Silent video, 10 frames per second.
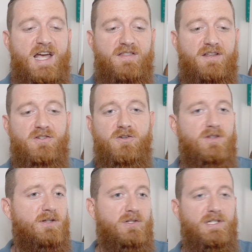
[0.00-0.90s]
and then you're
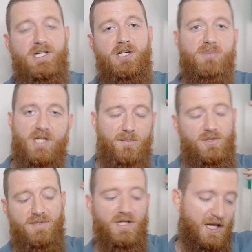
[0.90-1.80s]
literally going to be
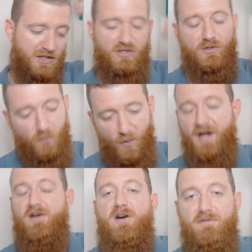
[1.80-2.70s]
able to be like
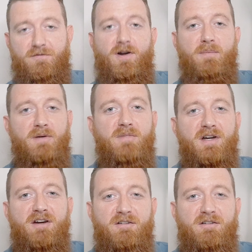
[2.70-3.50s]
sweat on from him